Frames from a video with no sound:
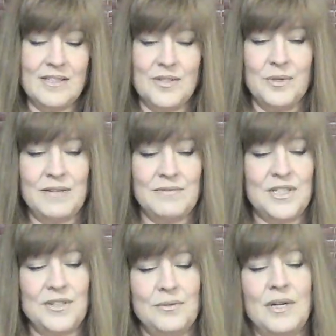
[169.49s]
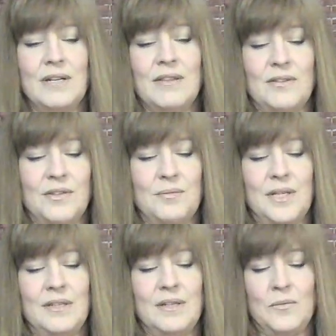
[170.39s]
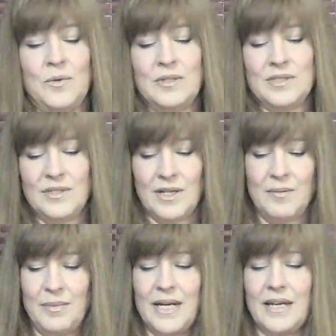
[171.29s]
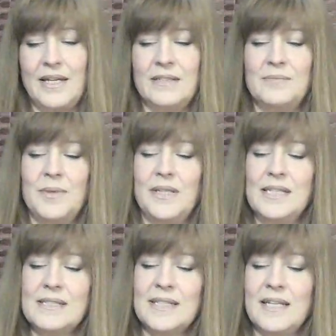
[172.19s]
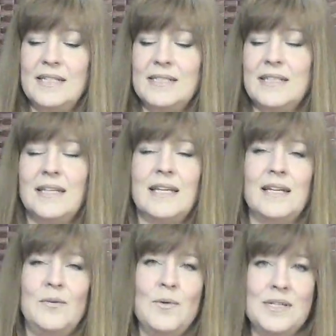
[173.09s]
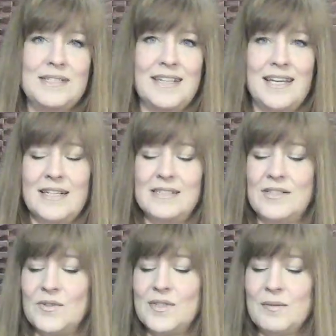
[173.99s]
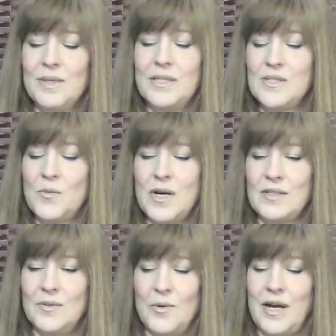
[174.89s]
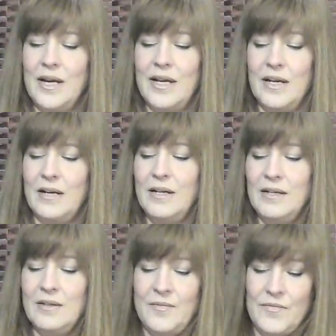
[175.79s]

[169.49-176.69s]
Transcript: So we have two out of the three that want to come back in, but let's get into the King of Wands again. So somebody's walked away here.